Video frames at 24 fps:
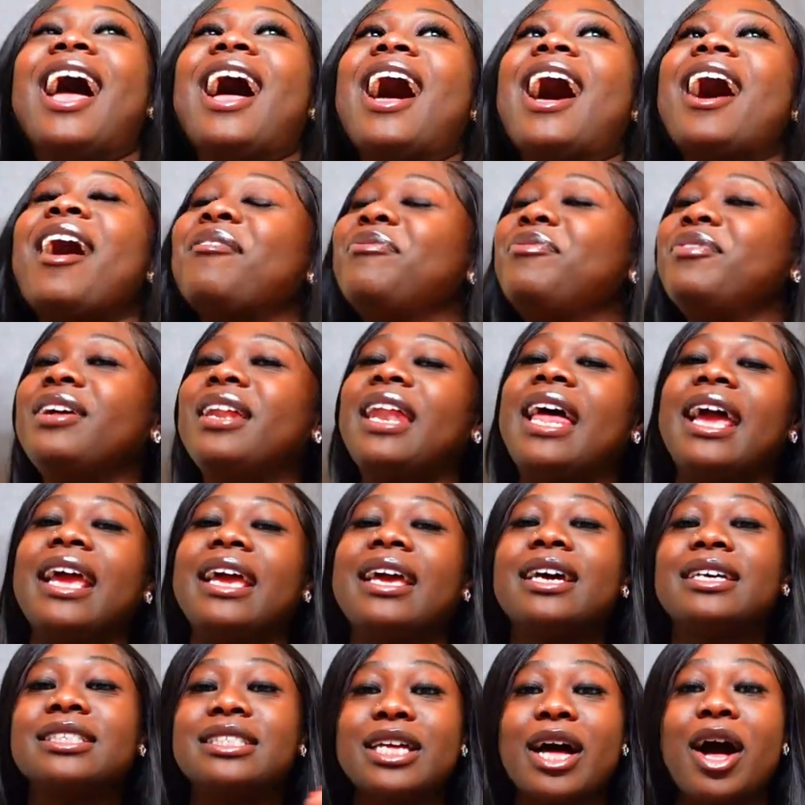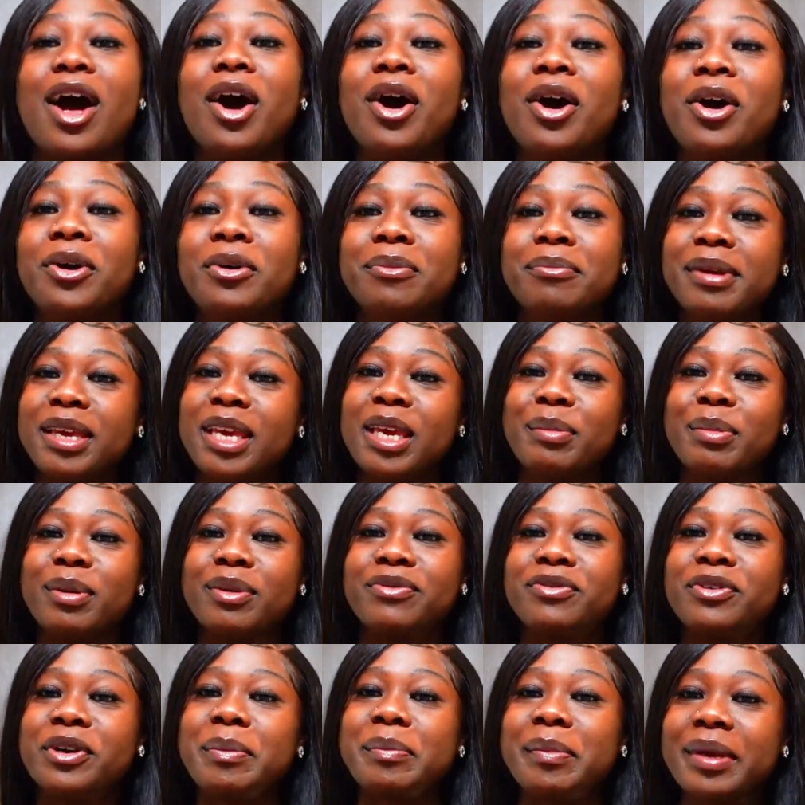I feel like, because the old me,
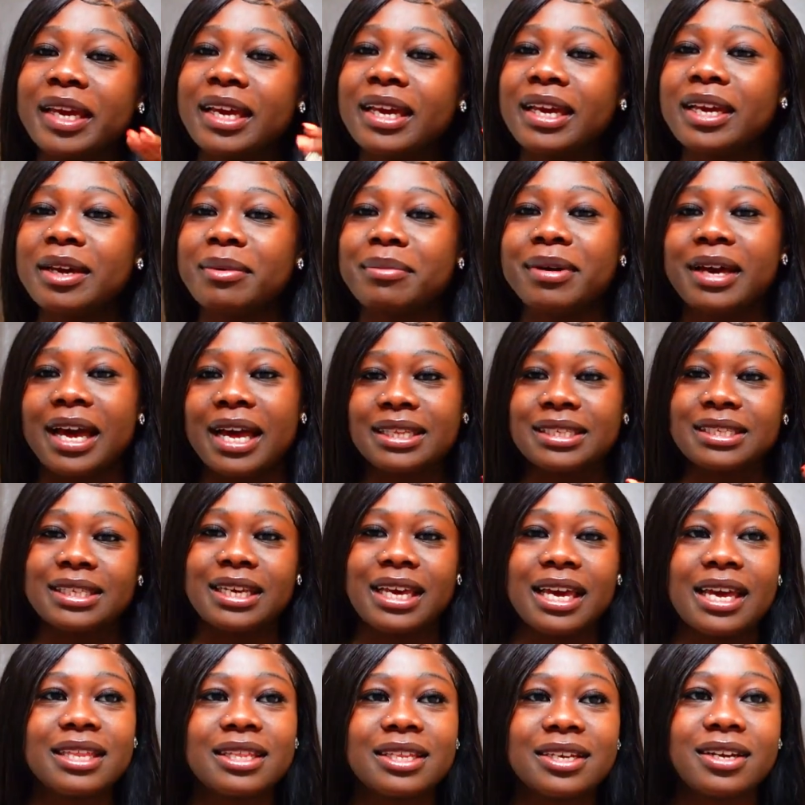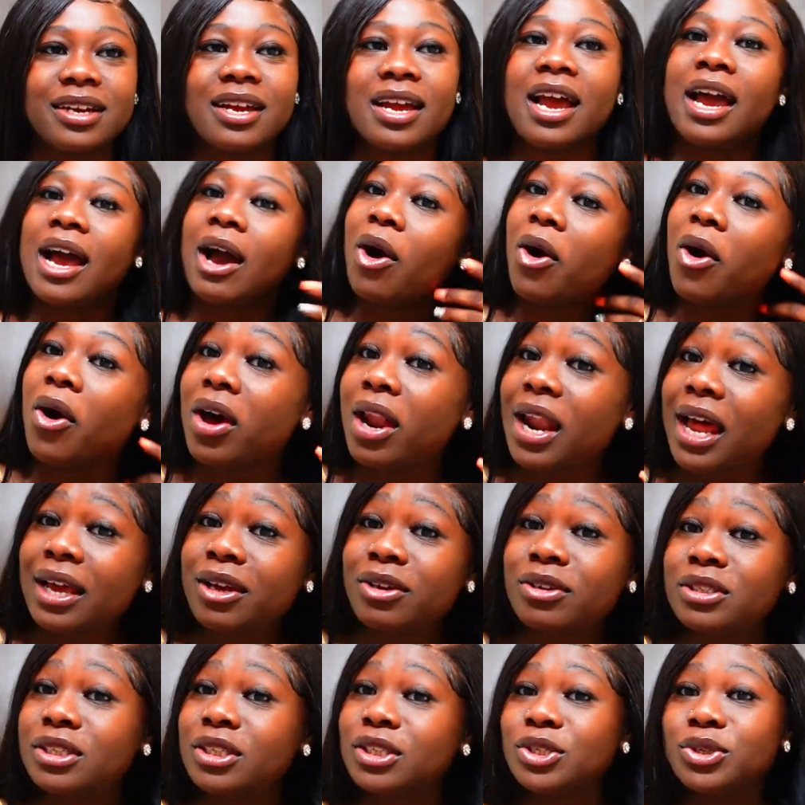before me and him got together, all I
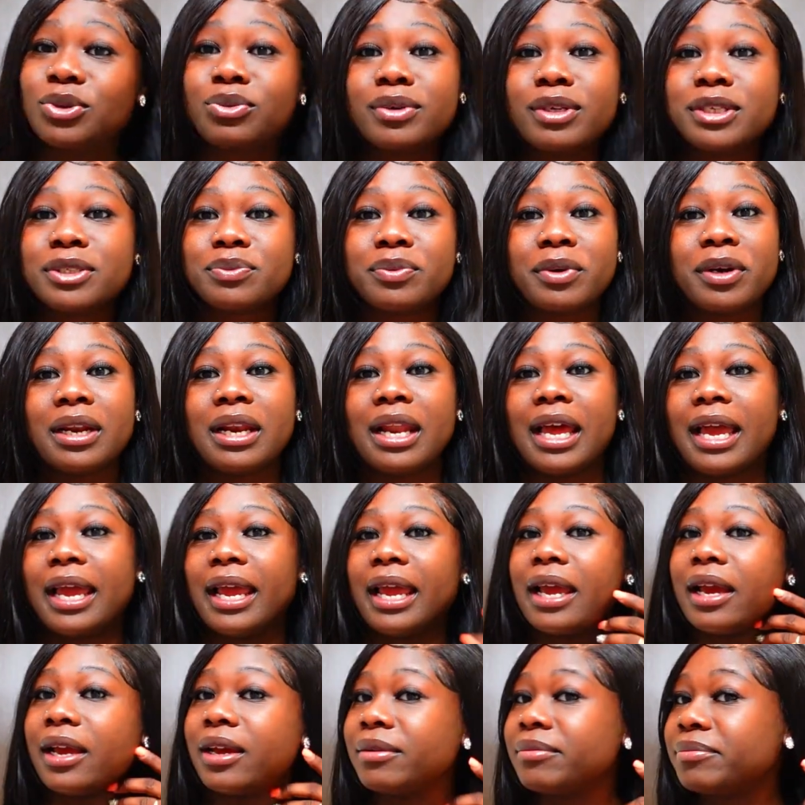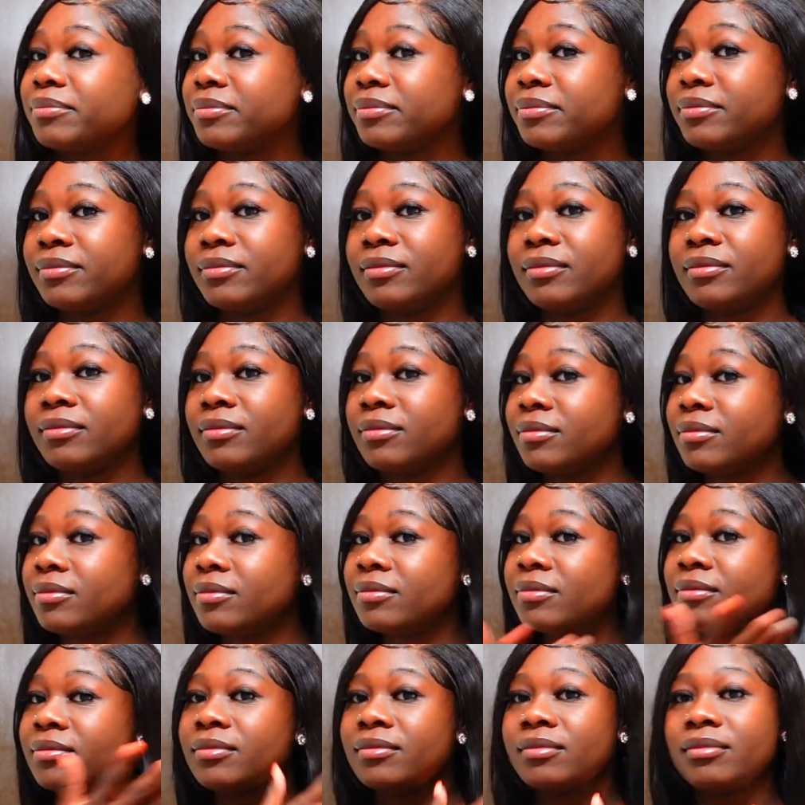used to do is wear, like,
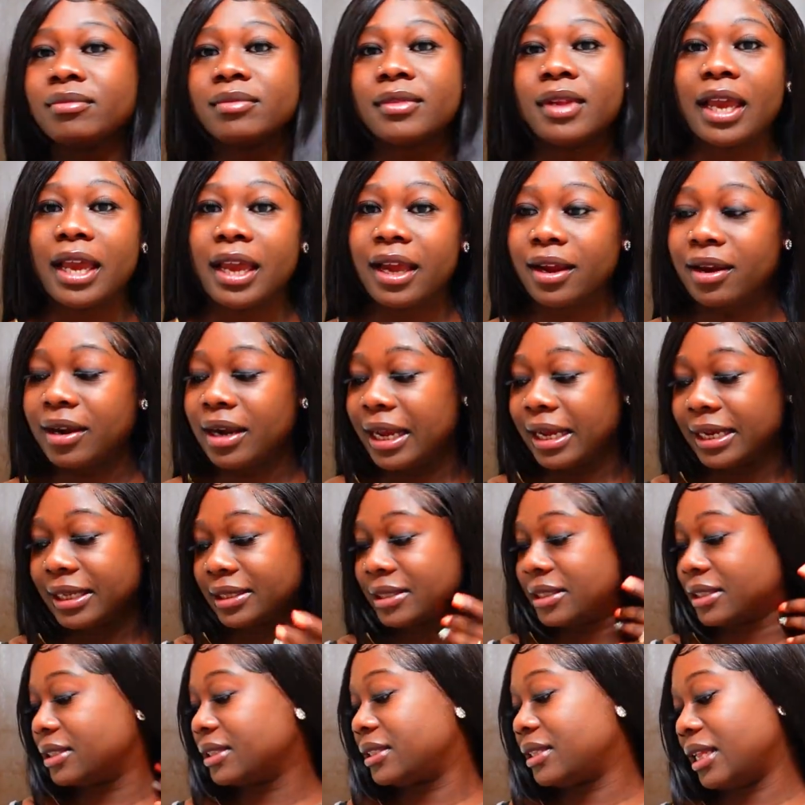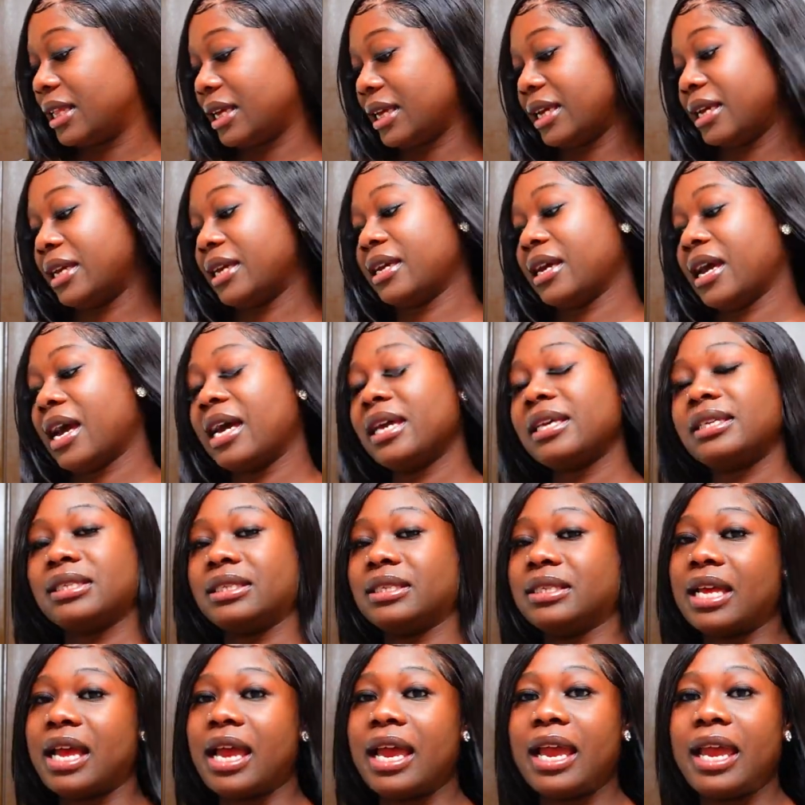hair like this. Like, I
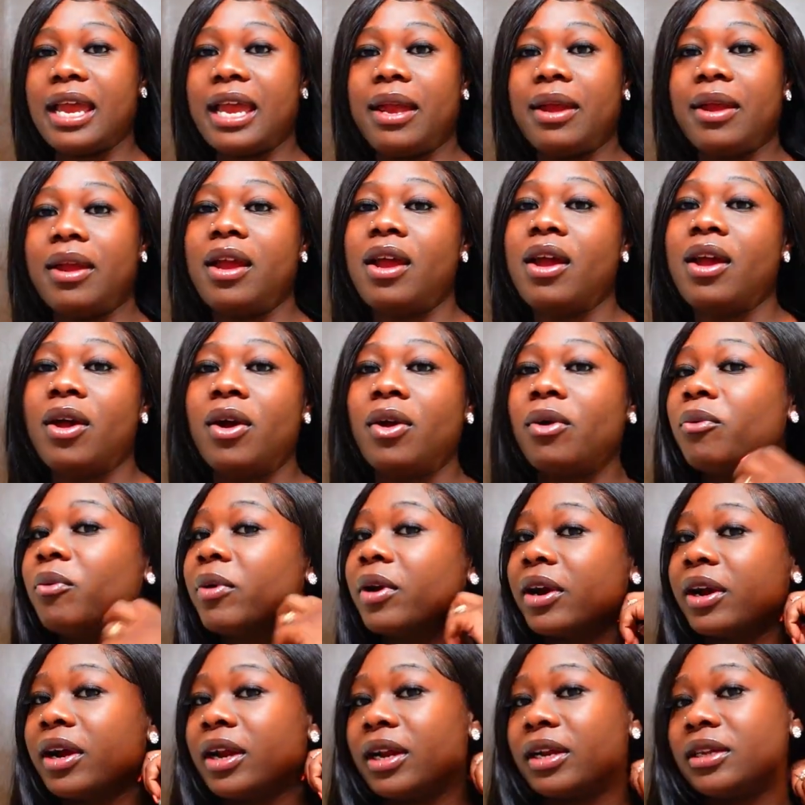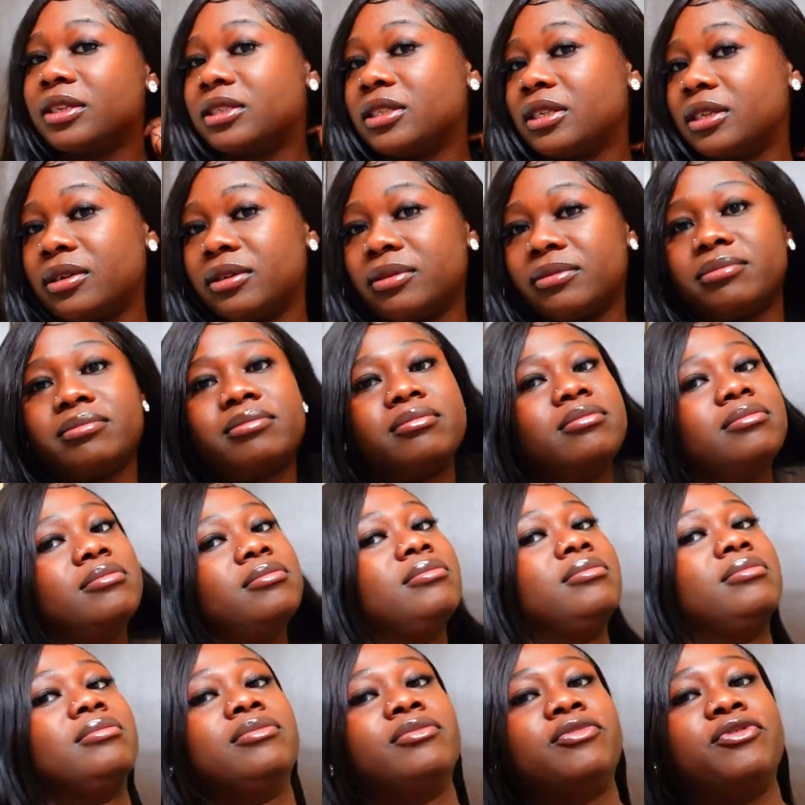stayed wearing some
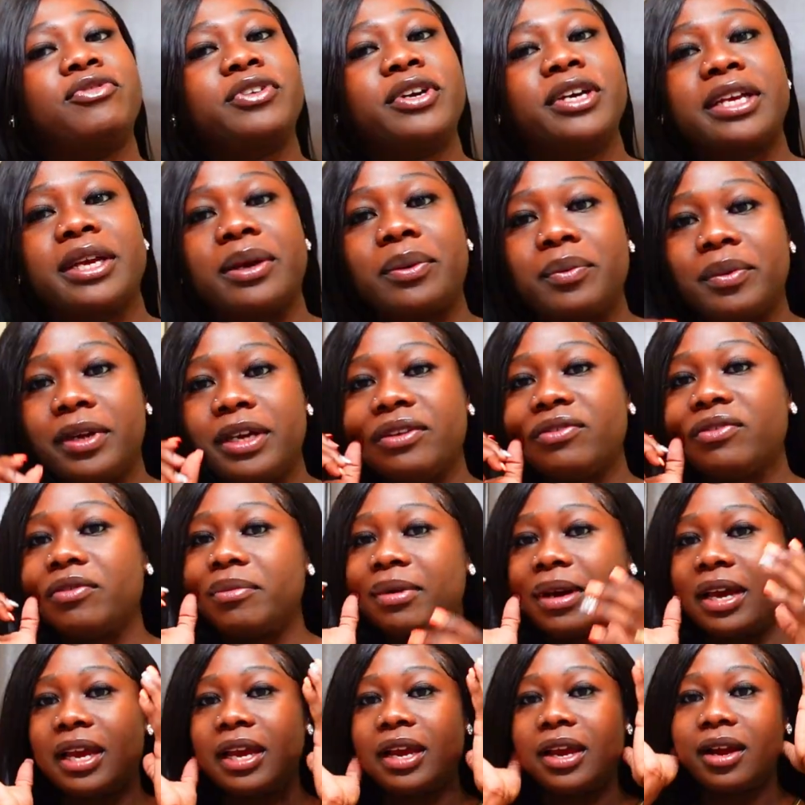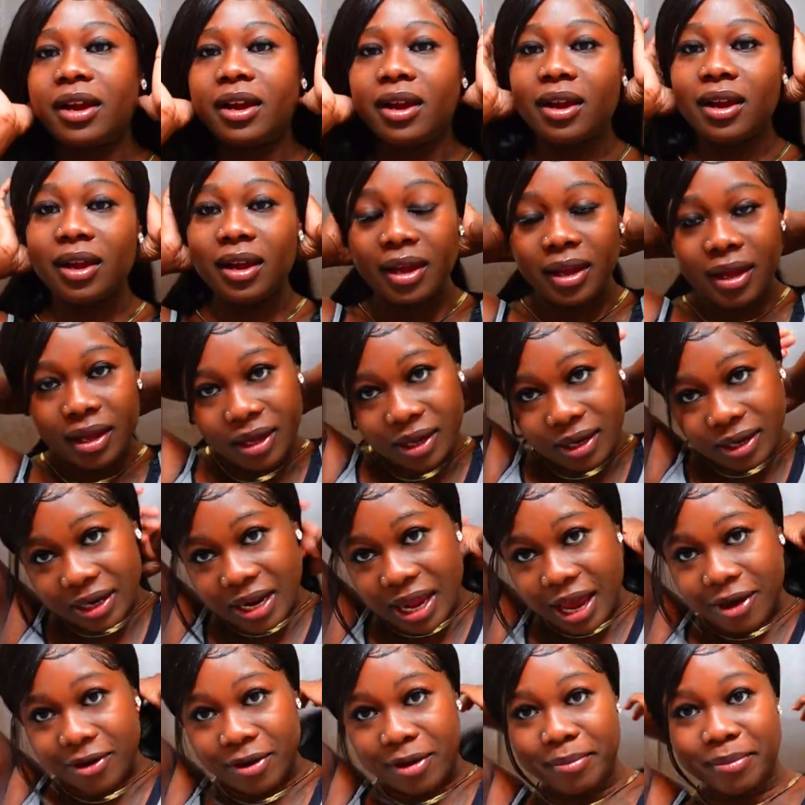freaking weave in my hair.
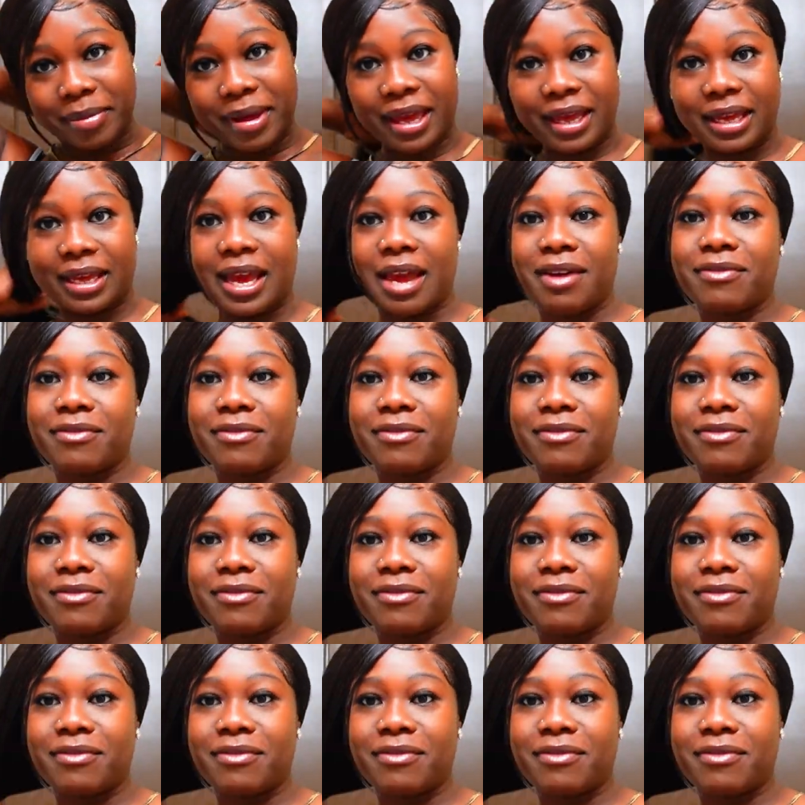Now I'm back.